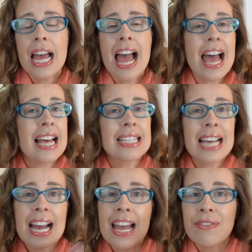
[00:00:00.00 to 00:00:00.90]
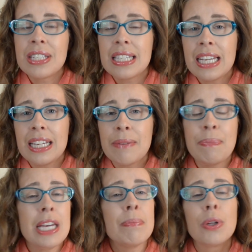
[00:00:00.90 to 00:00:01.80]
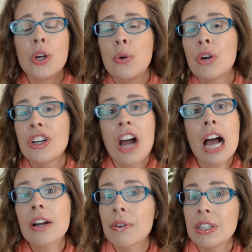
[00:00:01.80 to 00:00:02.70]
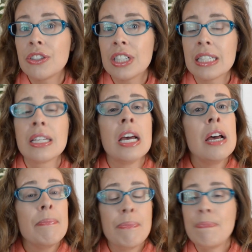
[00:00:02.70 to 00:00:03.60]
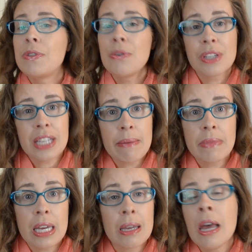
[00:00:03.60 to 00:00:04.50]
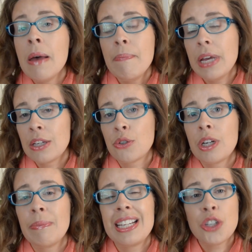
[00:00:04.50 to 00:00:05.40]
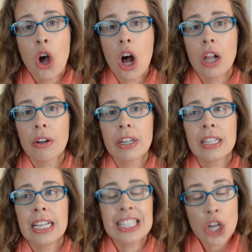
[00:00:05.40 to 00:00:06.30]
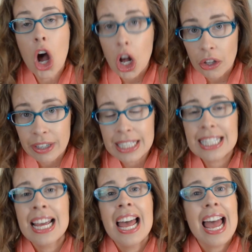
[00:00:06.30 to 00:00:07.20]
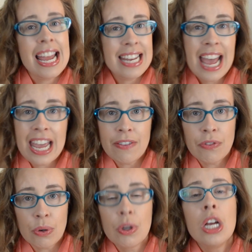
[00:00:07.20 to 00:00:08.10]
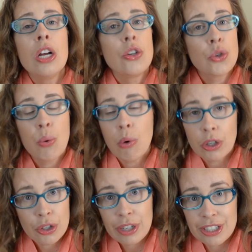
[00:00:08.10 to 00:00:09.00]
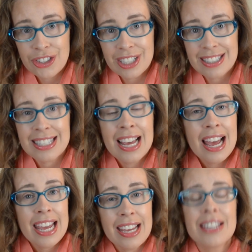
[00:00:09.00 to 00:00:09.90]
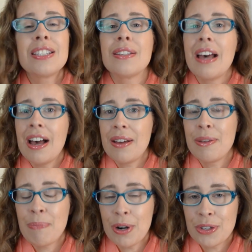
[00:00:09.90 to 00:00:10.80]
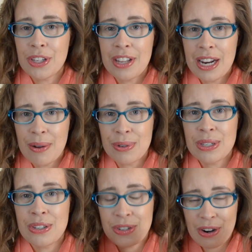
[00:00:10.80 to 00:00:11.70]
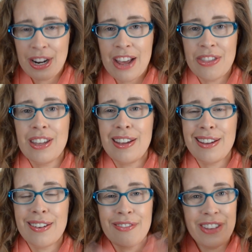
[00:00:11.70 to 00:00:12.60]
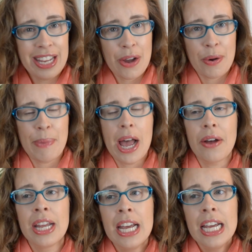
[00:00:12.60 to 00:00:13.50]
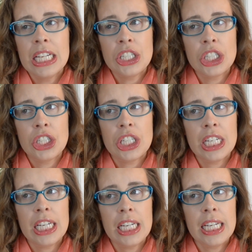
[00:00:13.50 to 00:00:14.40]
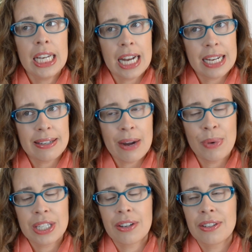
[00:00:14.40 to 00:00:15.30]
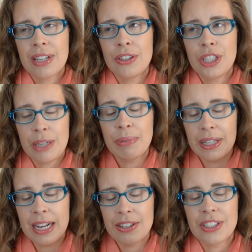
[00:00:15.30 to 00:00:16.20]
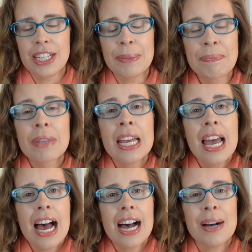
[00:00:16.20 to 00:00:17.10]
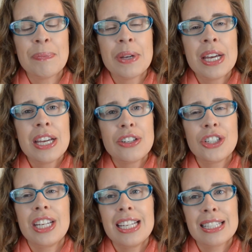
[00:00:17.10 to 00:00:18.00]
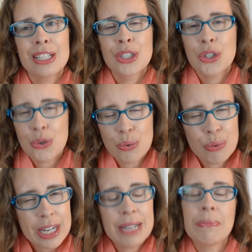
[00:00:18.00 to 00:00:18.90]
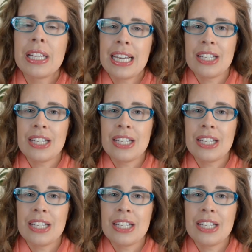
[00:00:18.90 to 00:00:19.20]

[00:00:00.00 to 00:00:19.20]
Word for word: as I have seen people who are not Christians do the same thing, be extremely tolerant, intolerant, and hateful towards Christians. Hence, uh, the person that I was started out the video about. She, and I, I wasn't going to say she, but I just did. Um, she is extremely